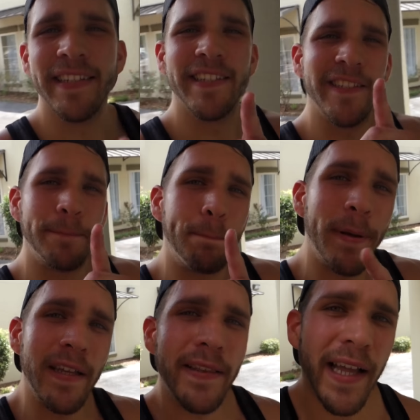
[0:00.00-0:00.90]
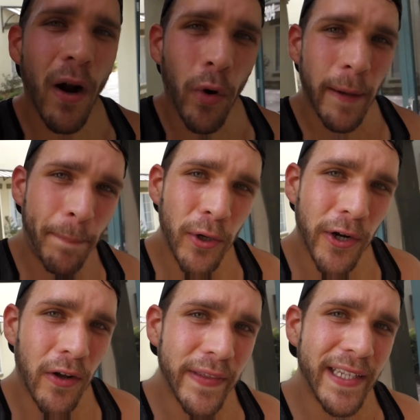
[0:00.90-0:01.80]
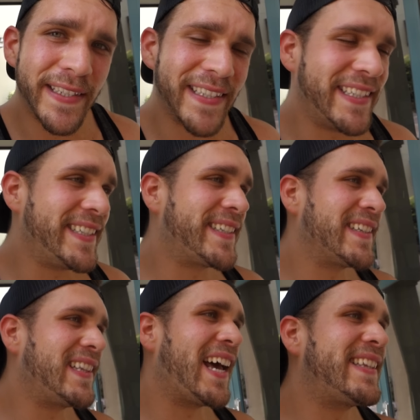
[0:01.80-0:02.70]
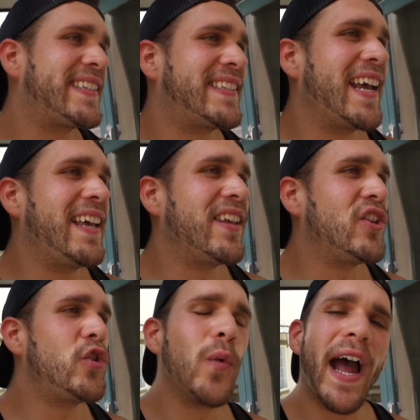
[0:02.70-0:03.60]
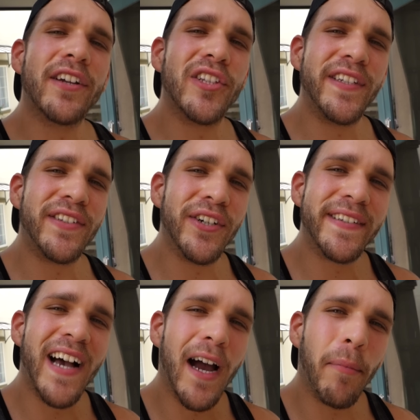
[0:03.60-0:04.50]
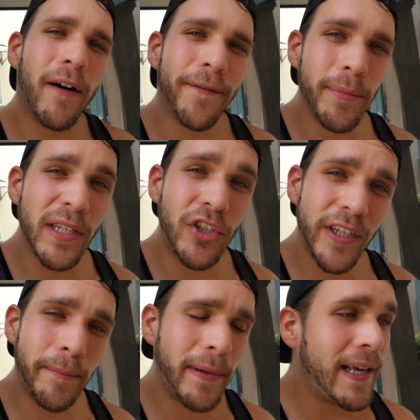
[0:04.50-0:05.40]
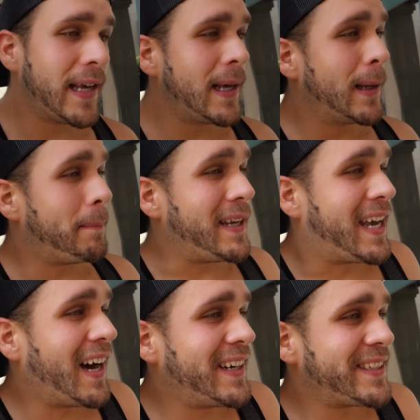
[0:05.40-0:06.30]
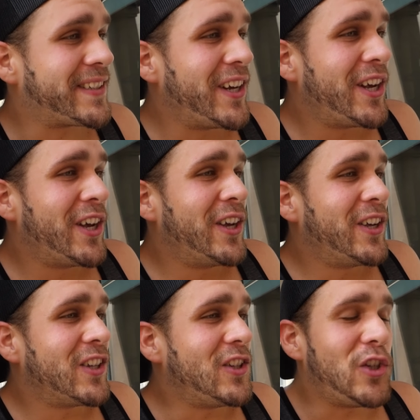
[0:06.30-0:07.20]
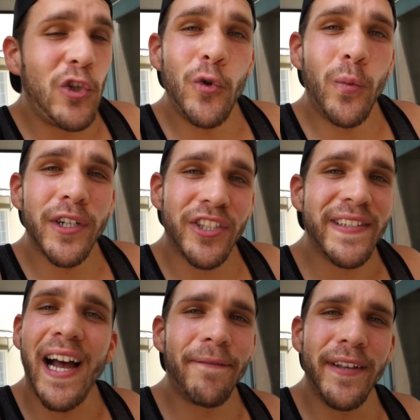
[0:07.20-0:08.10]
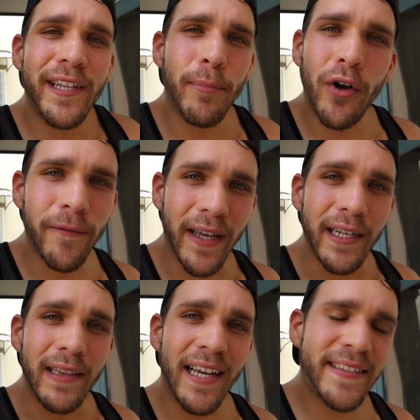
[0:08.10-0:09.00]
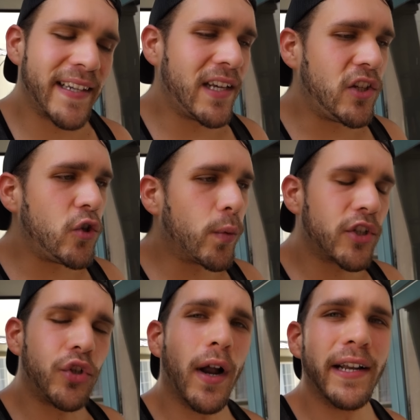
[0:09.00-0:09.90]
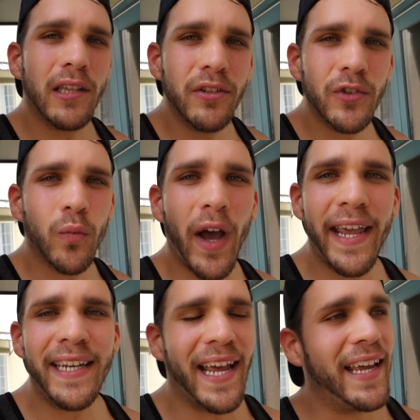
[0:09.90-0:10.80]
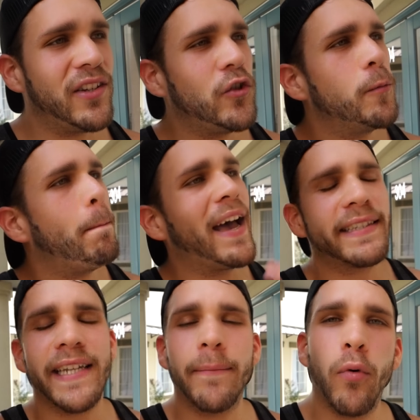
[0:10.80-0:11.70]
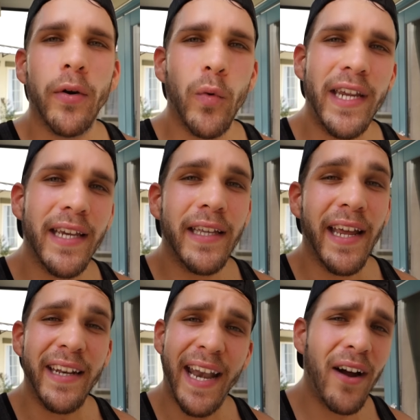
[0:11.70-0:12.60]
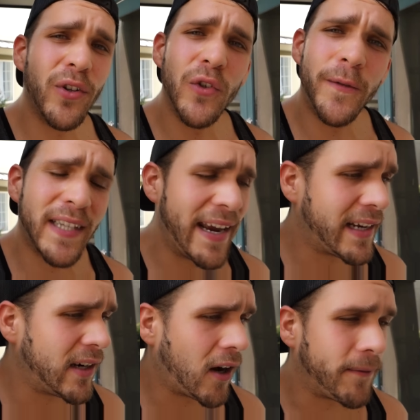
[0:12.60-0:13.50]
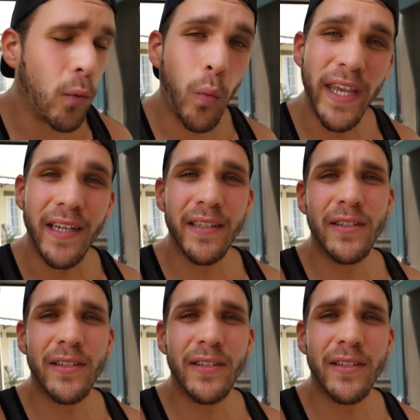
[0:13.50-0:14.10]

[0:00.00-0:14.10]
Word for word: that spin that I want to put on this is, let's say that you actually took time off from the gym because you were just not feeling motivated. Let's say you were trying to lose weight and you messed up one weekend and now you've taken off a week,